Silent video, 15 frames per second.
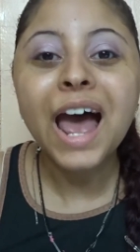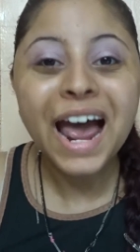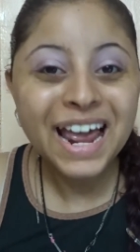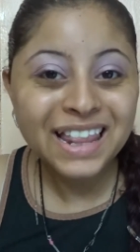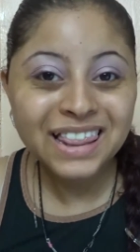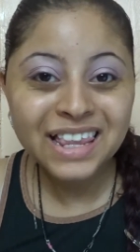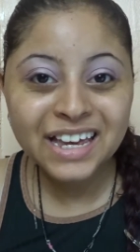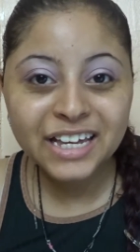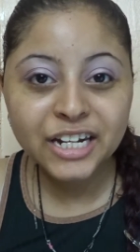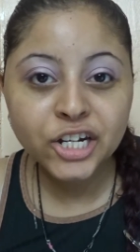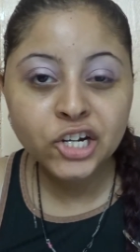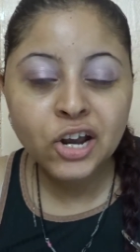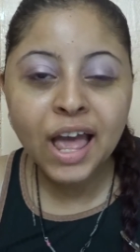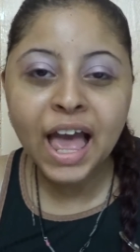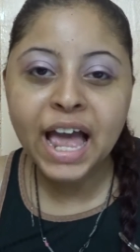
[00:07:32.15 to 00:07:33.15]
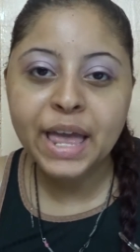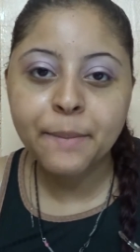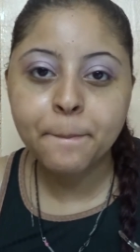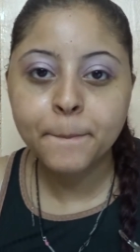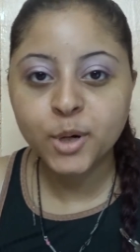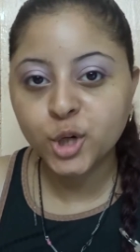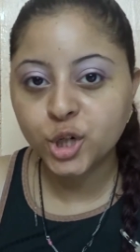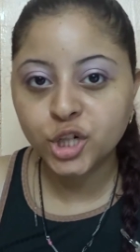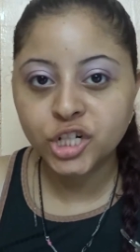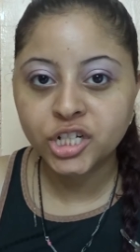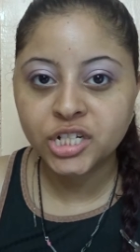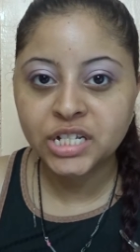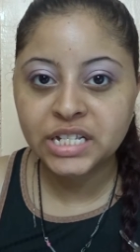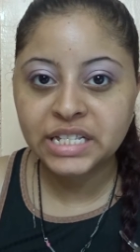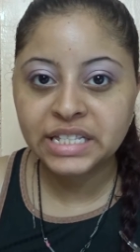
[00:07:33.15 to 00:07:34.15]
eyeliner, I
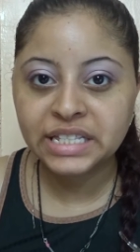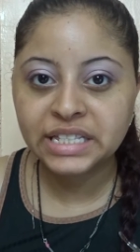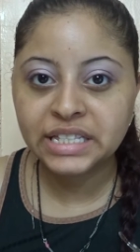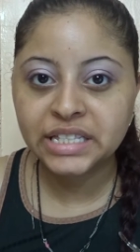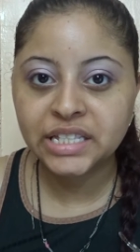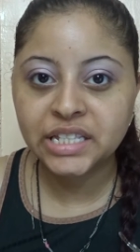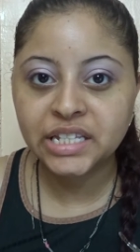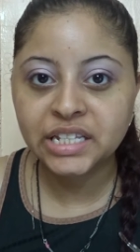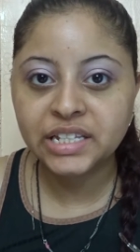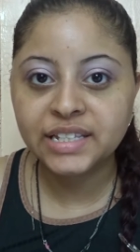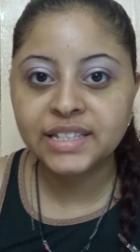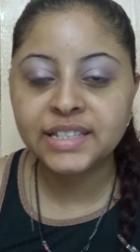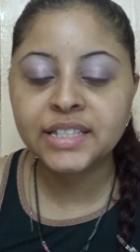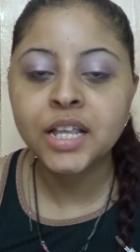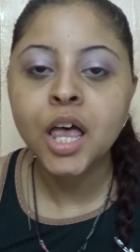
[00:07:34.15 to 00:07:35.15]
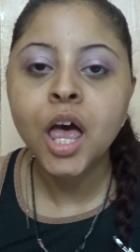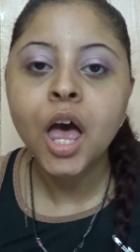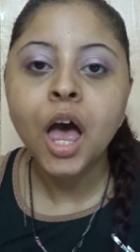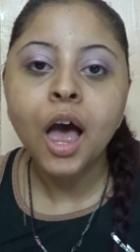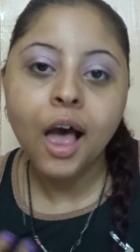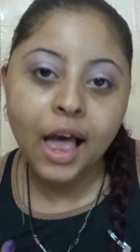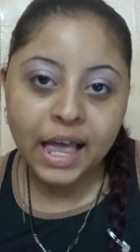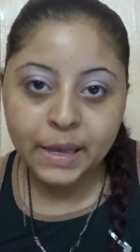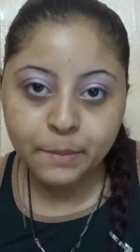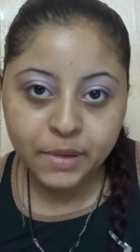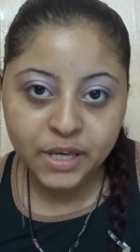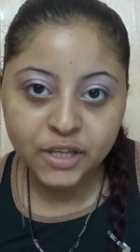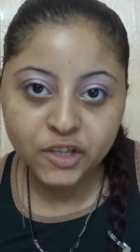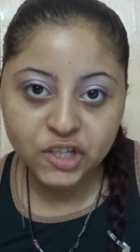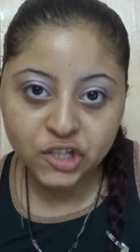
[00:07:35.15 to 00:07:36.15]
purchased this eye
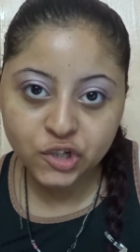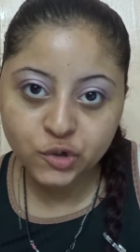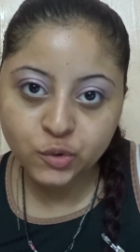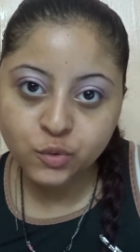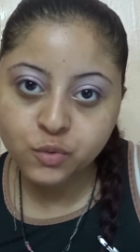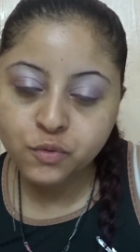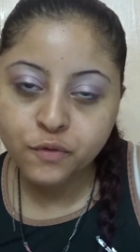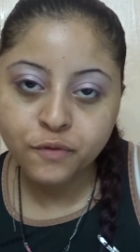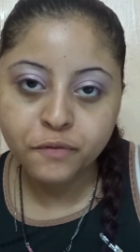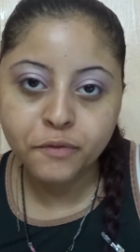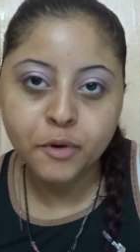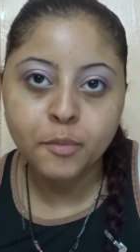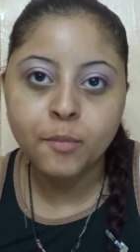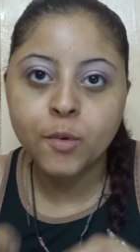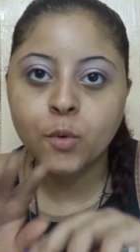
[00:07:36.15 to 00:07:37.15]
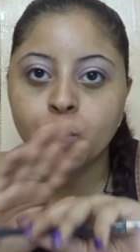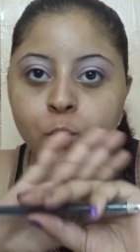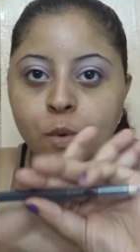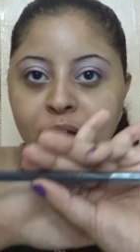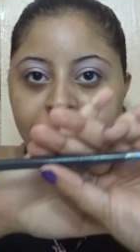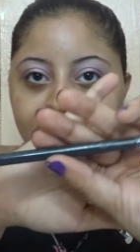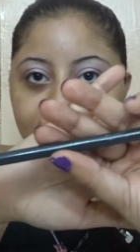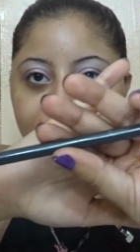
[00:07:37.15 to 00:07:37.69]
pencil from Wet